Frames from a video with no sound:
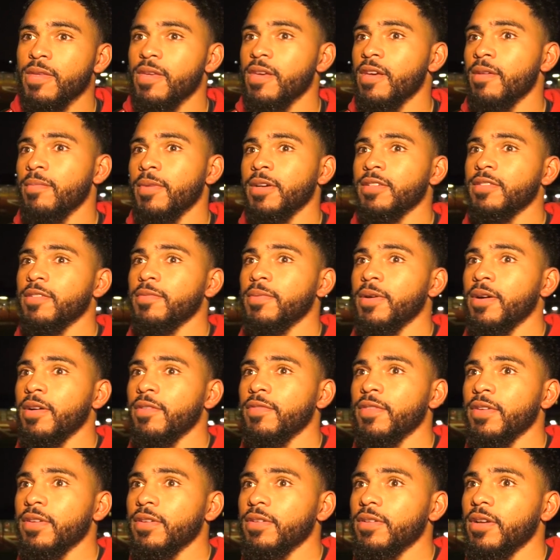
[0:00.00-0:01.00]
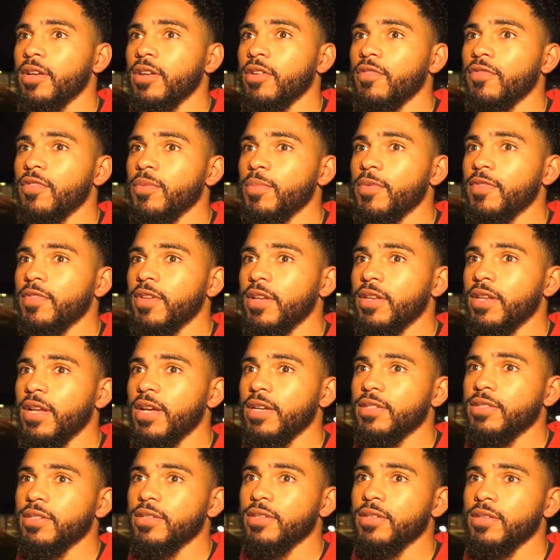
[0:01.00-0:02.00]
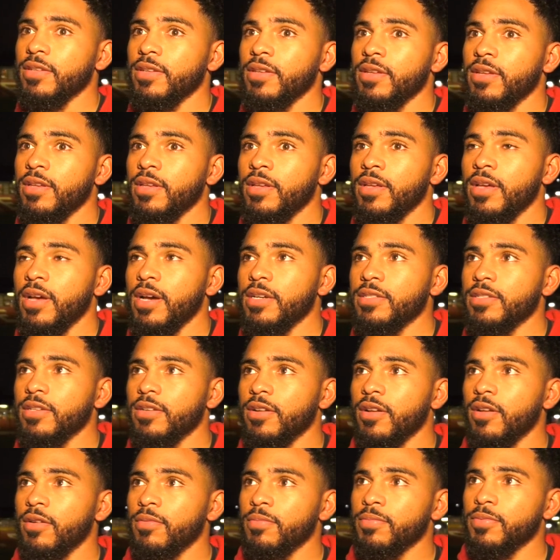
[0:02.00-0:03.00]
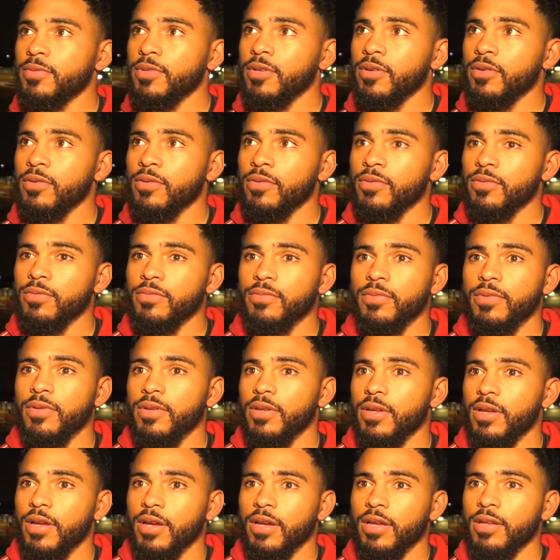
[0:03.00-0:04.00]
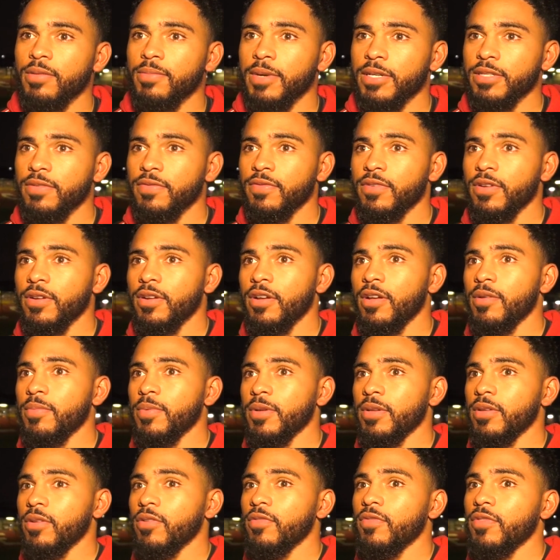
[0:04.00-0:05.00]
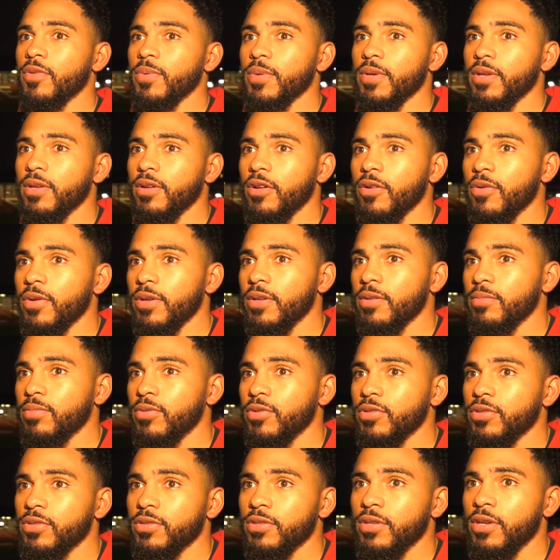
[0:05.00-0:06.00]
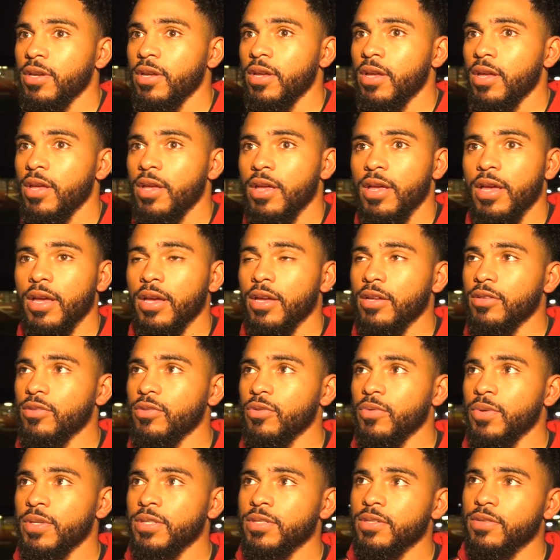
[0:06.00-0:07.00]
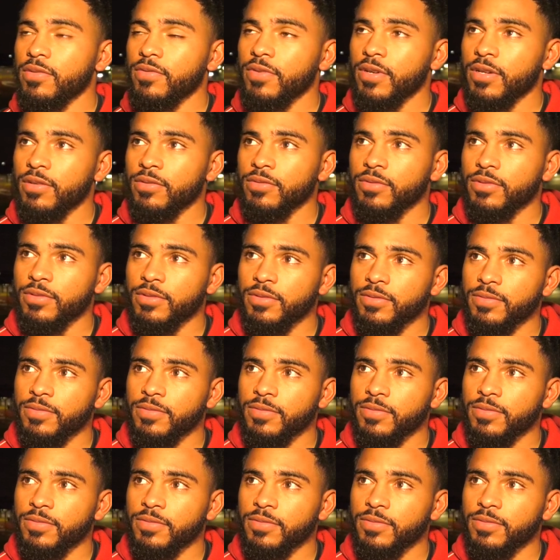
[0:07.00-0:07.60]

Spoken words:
Yeah, massively proud. I don't think we've done that as a club. So again, massive for the club, and hopefully we can go in and push and get 2 wins in the finals.